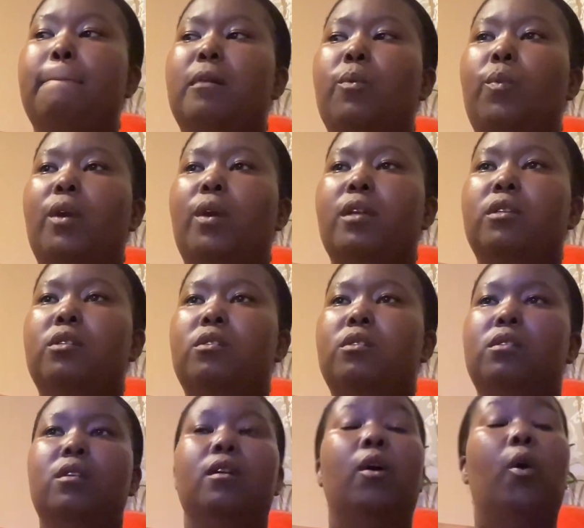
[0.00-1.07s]
What else?
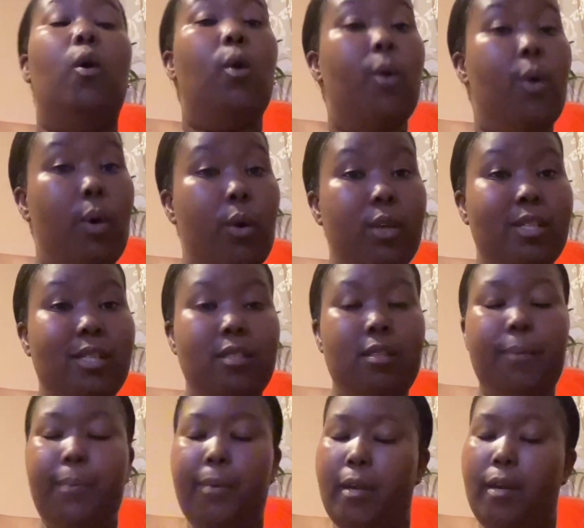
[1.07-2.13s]
Oh, she's a
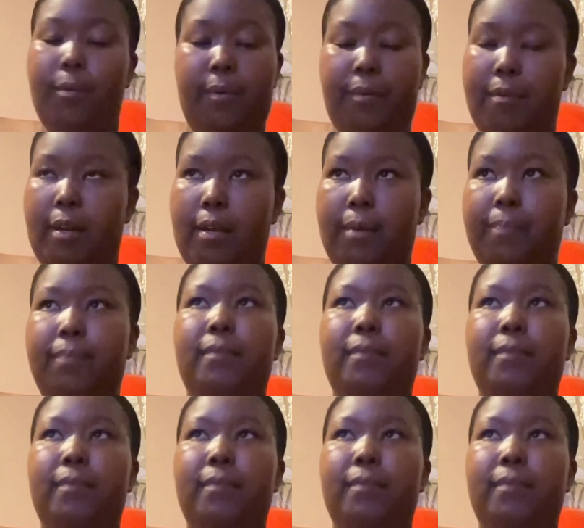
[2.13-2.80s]
prayer warrior.